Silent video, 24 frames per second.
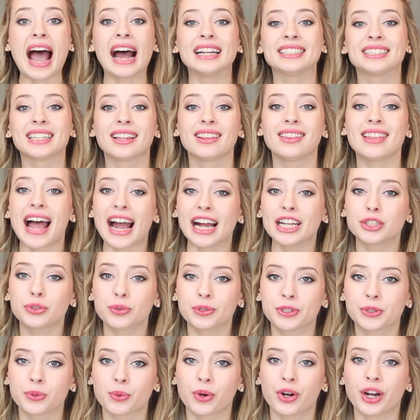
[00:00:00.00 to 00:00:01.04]
As a last
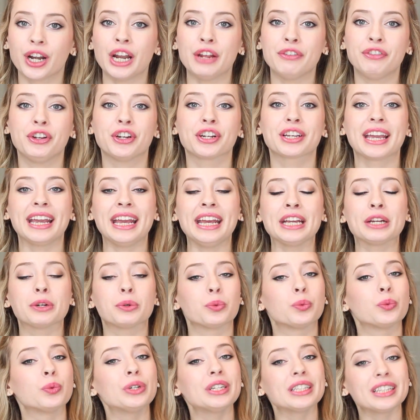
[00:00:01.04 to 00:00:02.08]
resort, if your cake
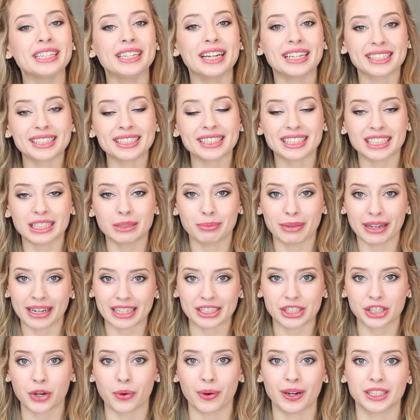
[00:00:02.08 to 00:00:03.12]
really doesn't seem like
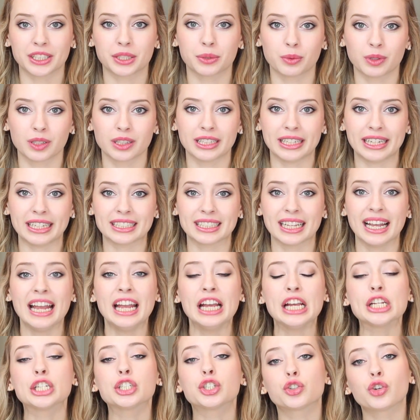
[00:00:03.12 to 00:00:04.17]
it's going to release,
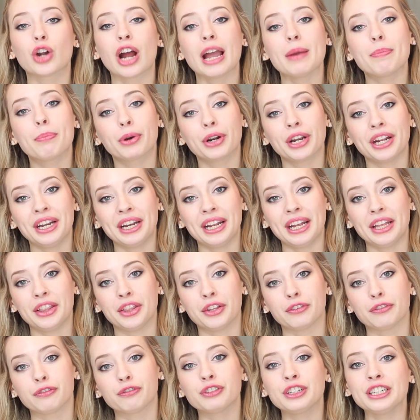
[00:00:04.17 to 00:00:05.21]
try putting it in
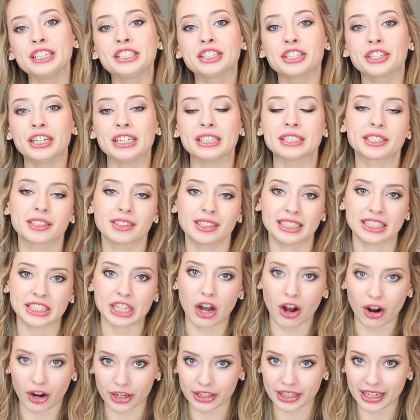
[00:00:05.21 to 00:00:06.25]
the freezer until it's
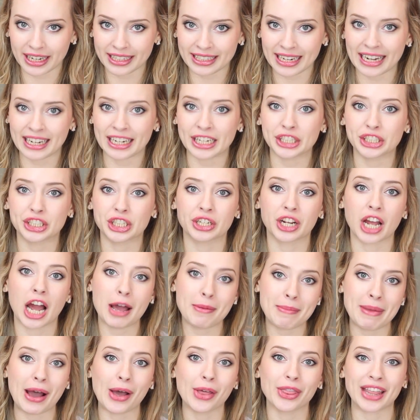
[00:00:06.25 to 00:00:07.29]
hardened and it should
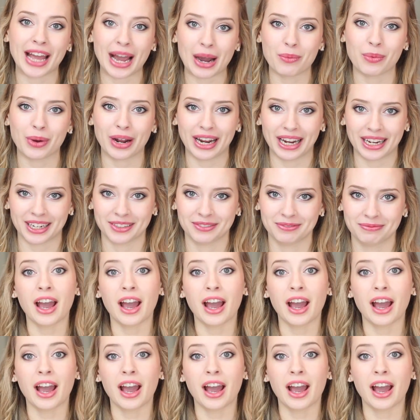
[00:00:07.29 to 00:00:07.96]
come out that way.